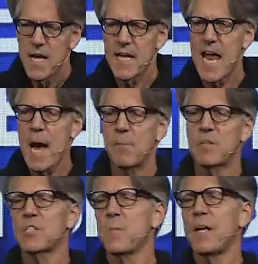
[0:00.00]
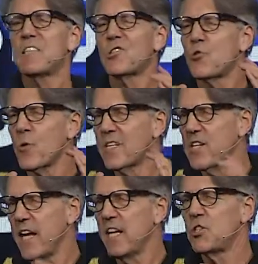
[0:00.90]
It happens to be
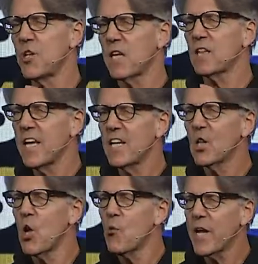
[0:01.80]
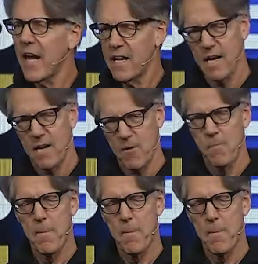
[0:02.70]
strategically located.